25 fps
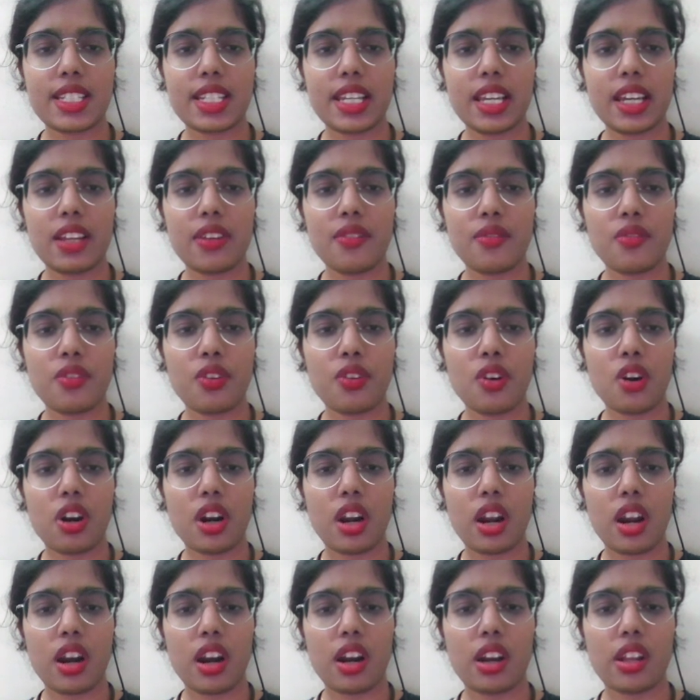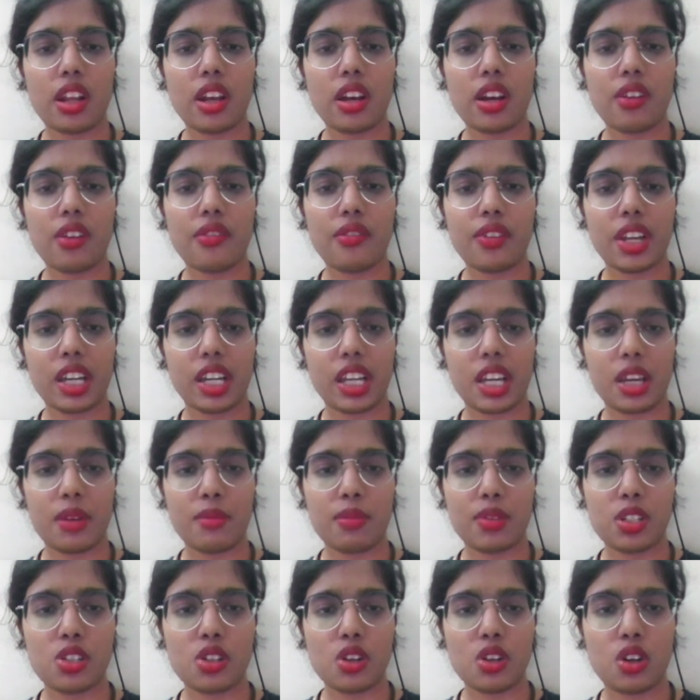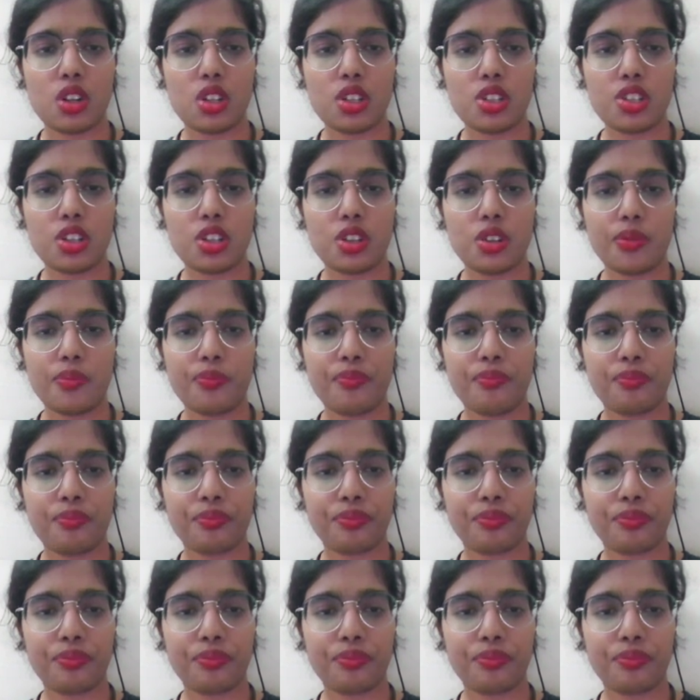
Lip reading: seen for other variables also.